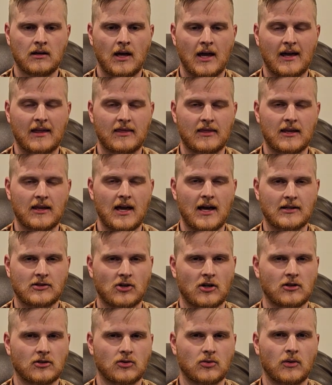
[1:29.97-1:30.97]

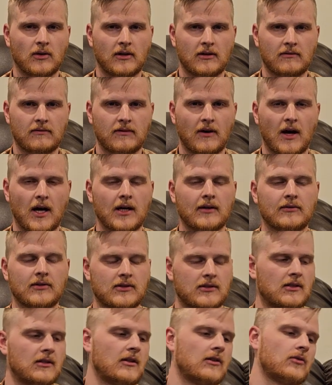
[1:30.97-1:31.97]
SR-25
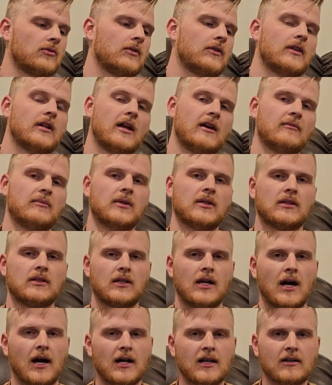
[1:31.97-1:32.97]
is another one that I've been
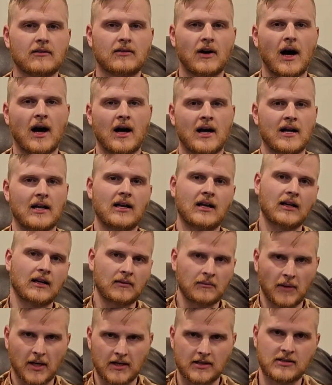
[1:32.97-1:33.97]
kind of eyeing
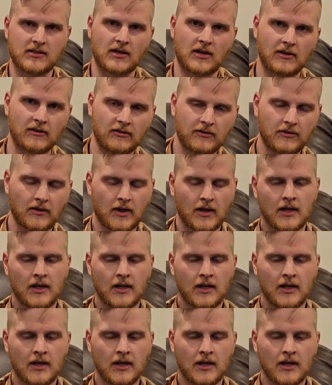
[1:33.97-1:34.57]
myself.